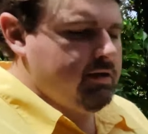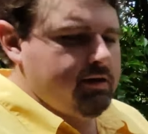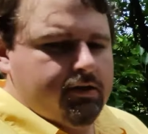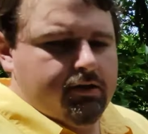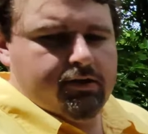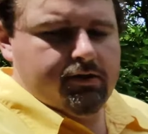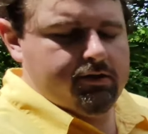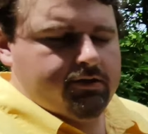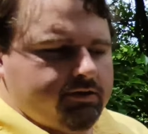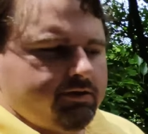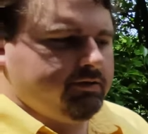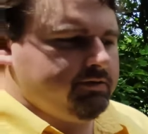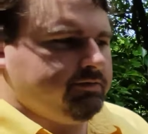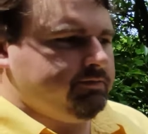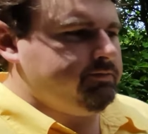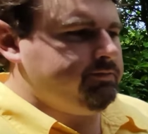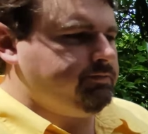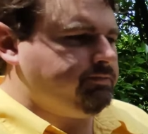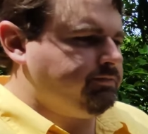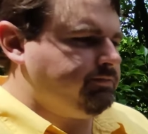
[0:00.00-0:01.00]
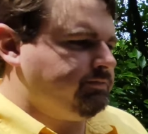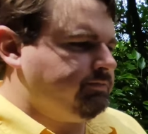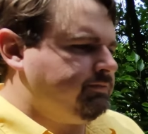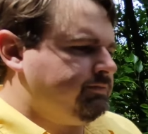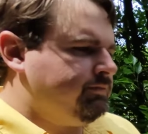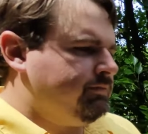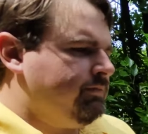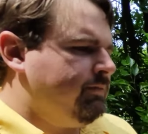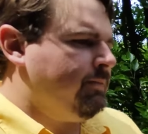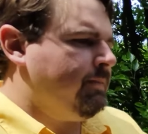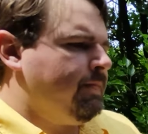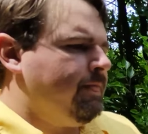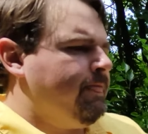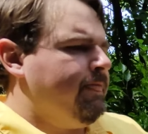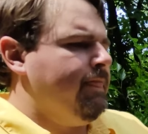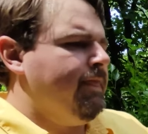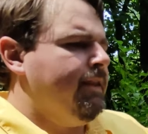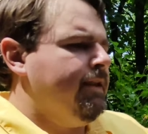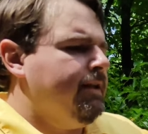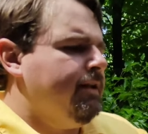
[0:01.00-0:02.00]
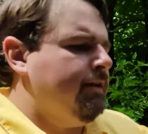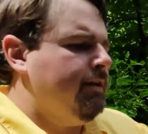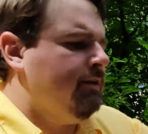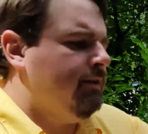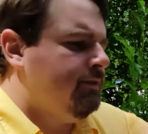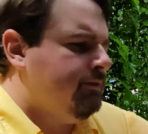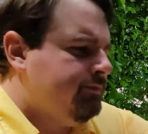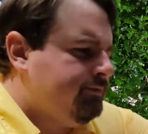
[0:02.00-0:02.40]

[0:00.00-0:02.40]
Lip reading: juliennes. It makes thousands and thousands of curly